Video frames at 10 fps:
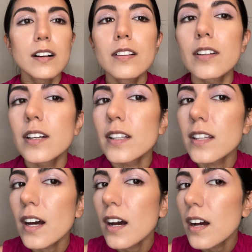Look at
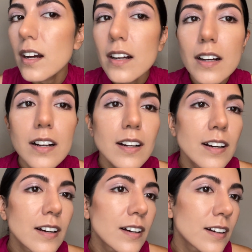
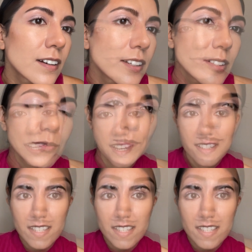that.